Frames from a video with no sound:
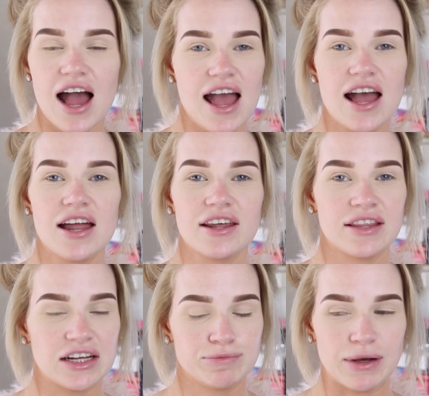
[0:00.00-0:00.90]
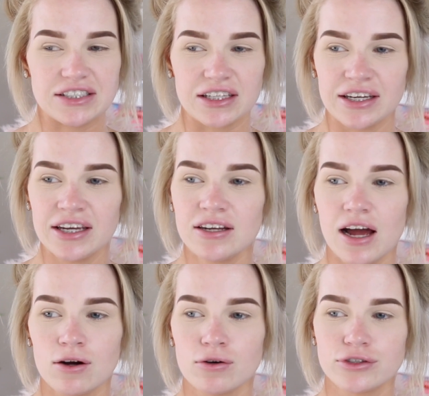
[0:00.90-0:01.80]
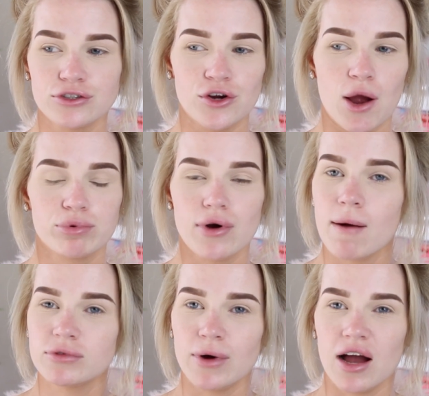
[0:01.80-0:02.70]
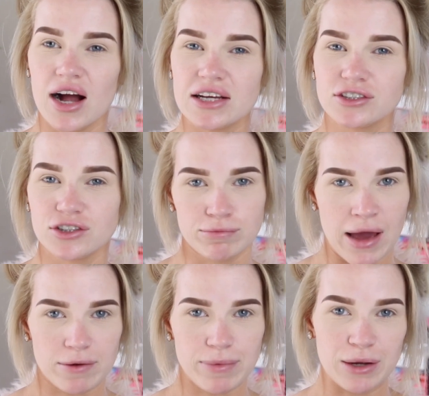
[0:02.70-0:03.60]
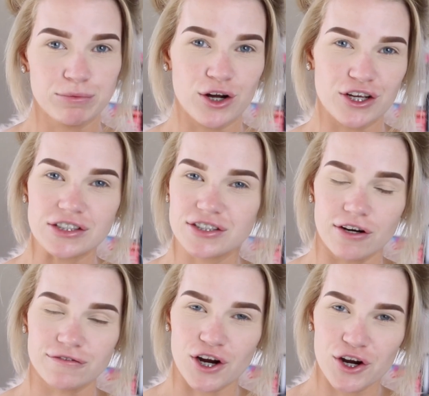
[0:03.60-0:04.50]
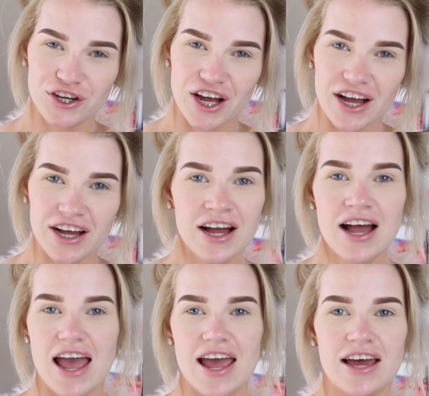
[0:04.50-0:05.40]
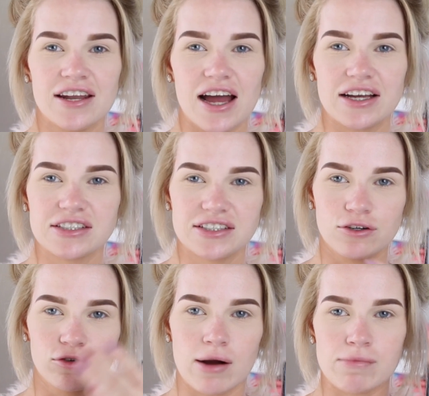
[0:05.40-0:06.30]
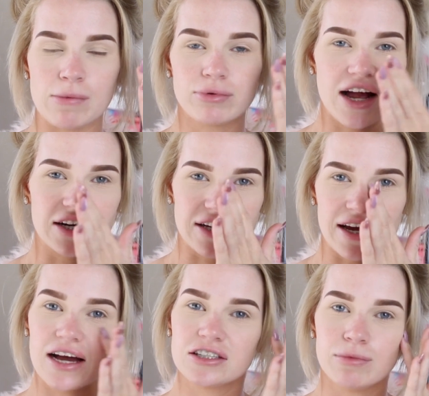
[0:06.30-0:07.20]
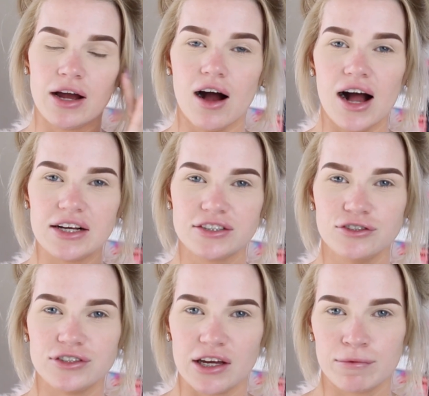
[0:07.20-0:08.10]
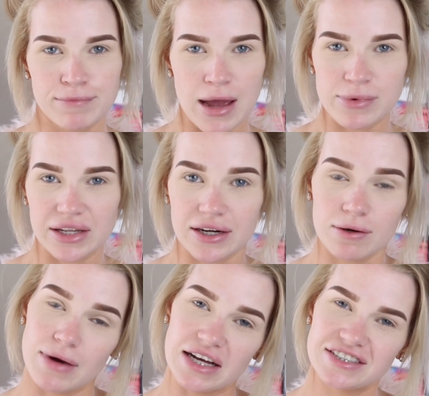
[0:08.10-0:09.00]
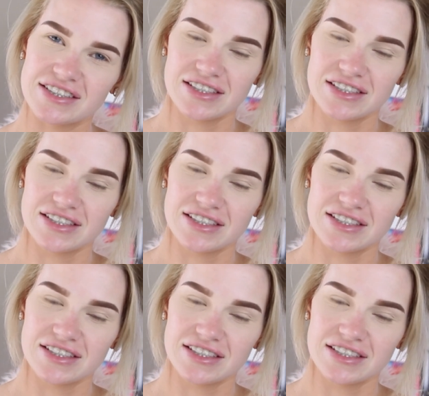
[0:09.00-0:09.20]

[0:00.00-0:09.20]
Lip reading: And that's basically it. I also primed my eyes using MAC Paint Pot in Soft Ochre, and I concealed around my brows and under my eyes using Maybelline Master